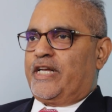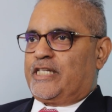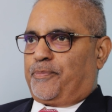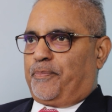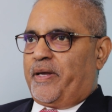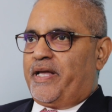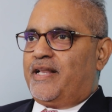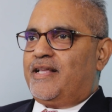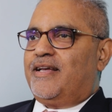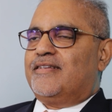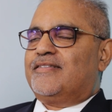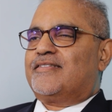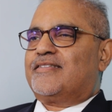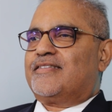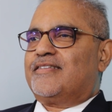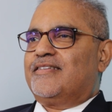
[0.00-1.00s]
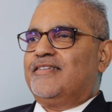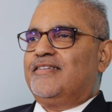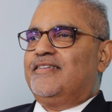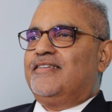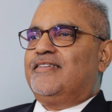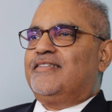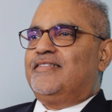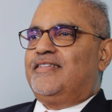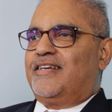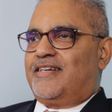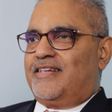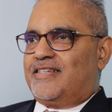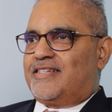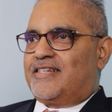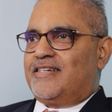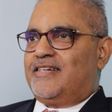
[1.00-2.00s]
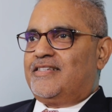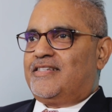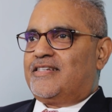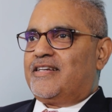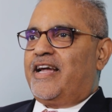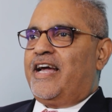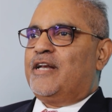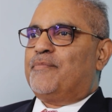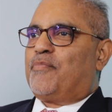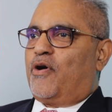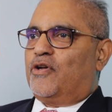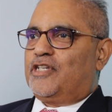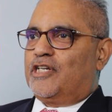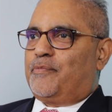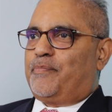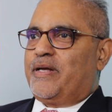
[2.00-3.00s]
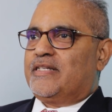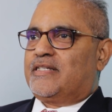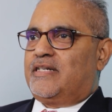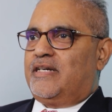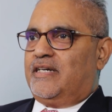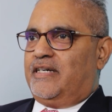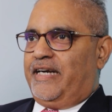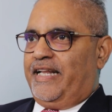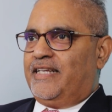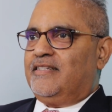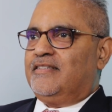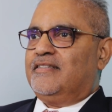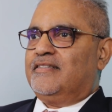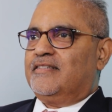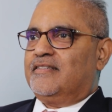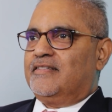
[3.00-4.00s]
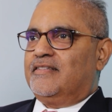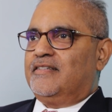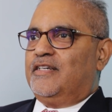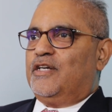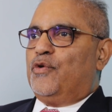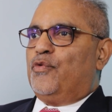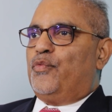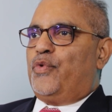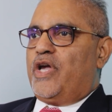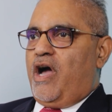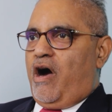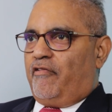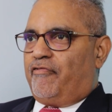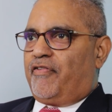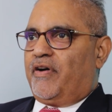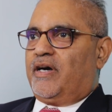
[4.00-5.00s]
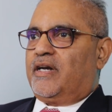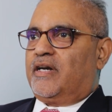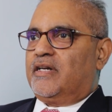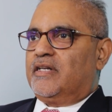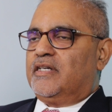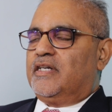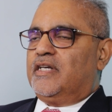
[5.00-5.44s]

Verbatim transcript: to experience the research and project based learning. We offer